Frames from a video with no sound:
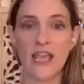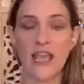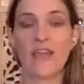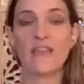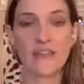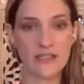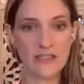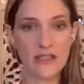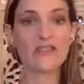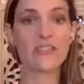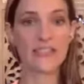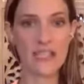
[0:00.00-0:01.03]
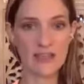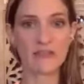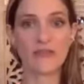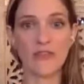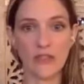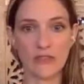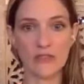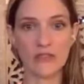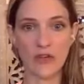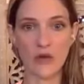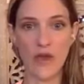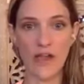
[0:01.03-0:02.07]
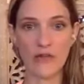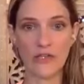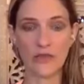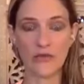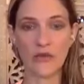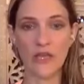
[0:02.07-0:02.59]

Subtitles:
and then the stuff that's in the field around you.